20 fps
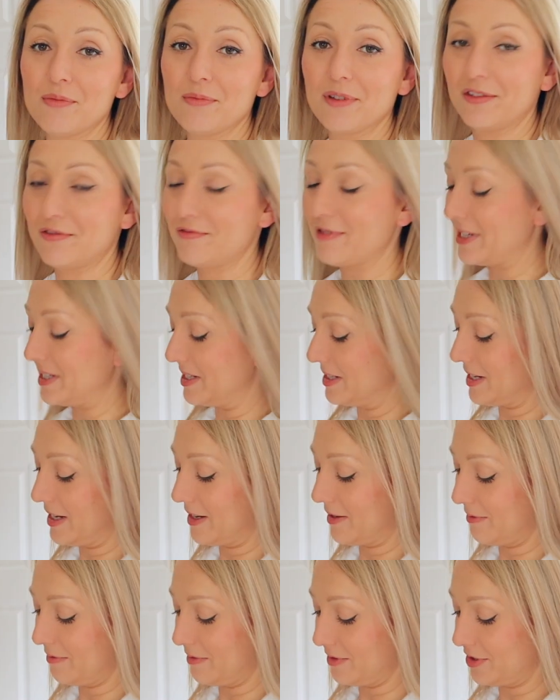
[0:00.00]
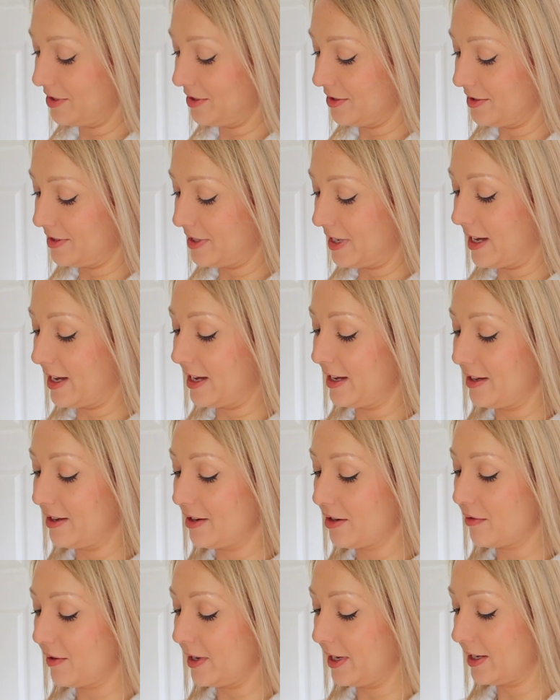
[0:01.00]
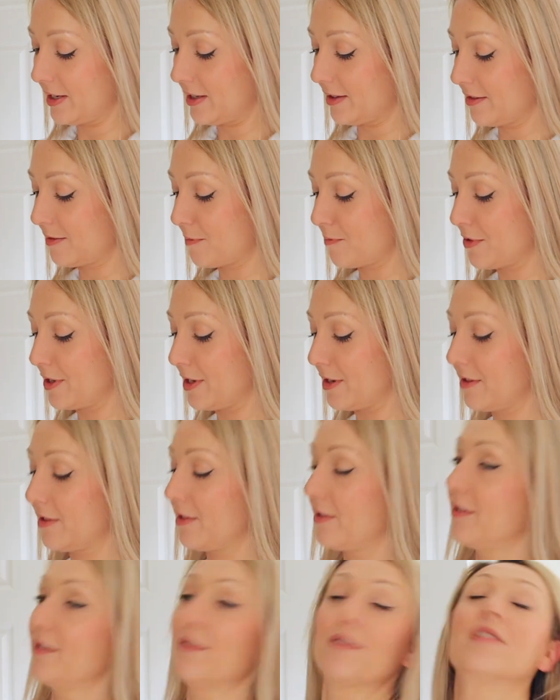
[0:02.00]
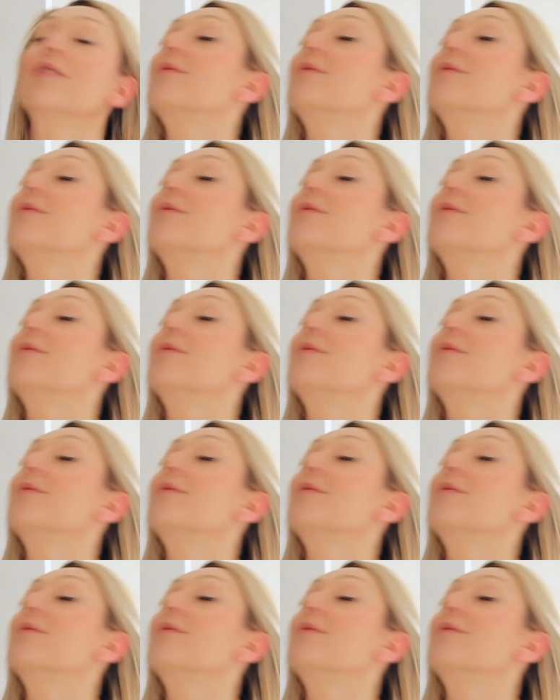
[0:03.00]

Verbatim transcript: almost ready now, just a quick spritz of